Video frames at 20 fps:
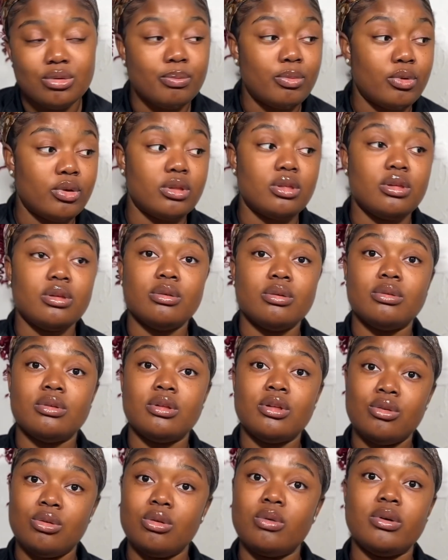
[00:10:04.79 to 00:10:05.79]
But
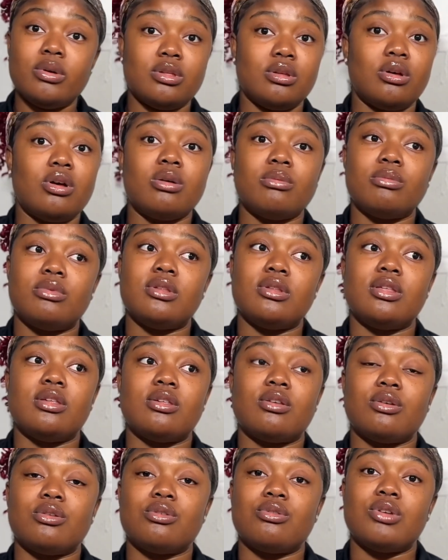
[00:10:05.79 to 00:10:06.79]
you don't want to come to this
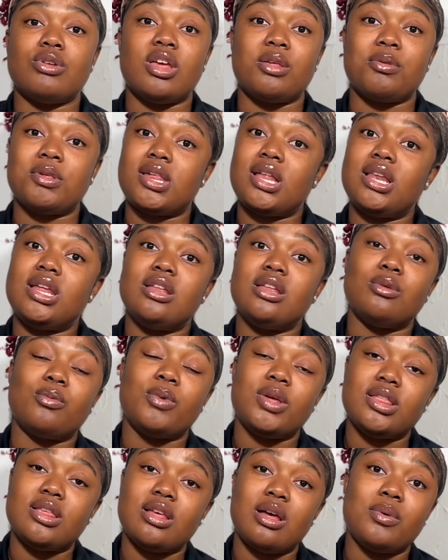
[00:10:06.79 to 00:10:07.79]
country, especially in the
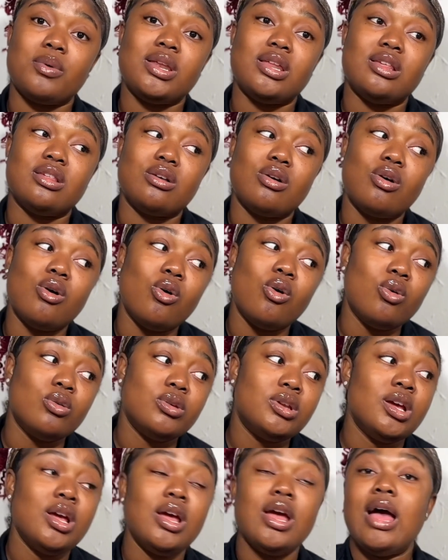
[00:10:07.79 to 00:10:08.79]
winter when it's
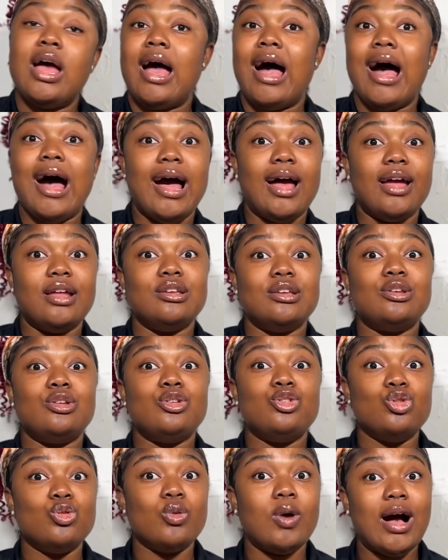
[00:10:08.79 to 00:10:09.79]
cold and
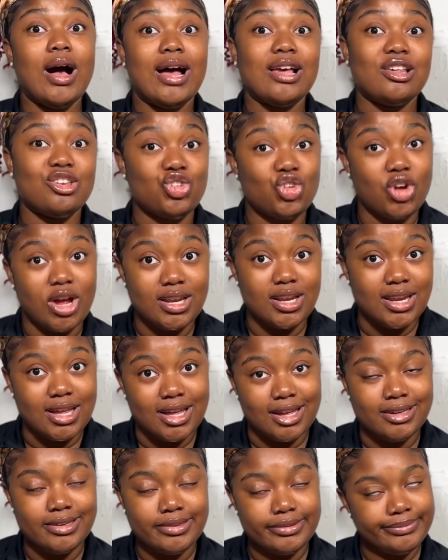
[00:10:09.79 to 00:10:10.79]
you are
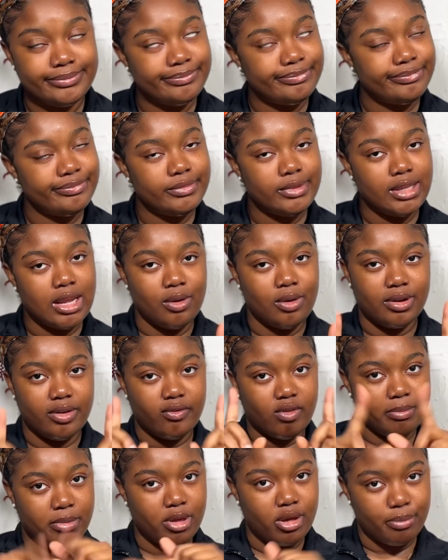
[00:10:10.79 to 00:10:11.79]
stranded. That will
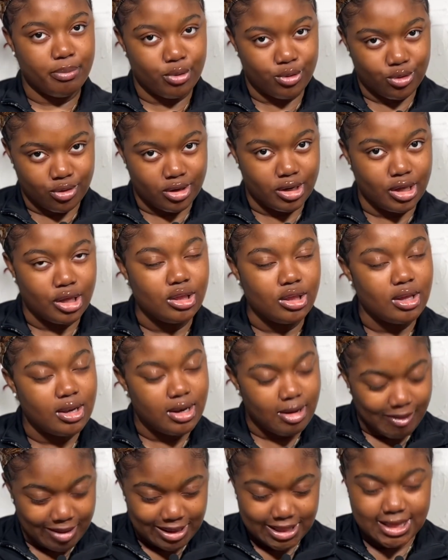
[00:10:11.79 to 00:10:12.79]
never be a portion in the
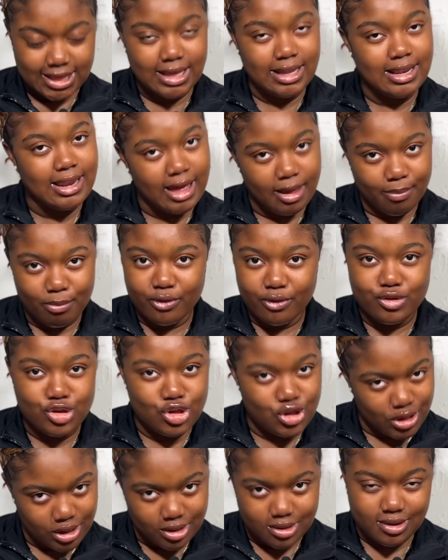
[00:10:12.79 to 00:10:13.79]
mighty name of
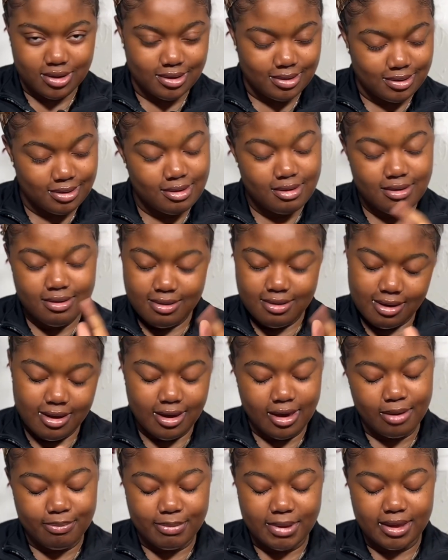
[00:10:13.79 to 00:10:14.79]
Jesus.
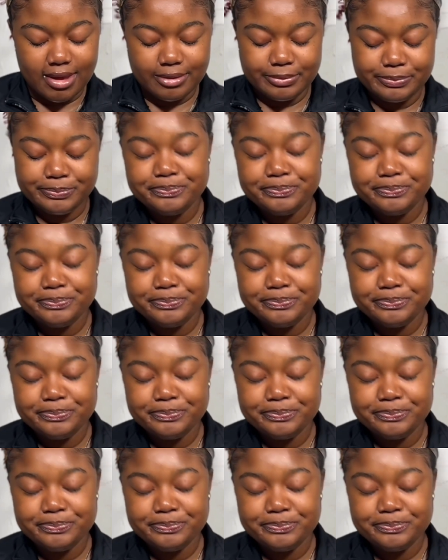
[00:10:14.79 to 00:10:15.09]
Amen.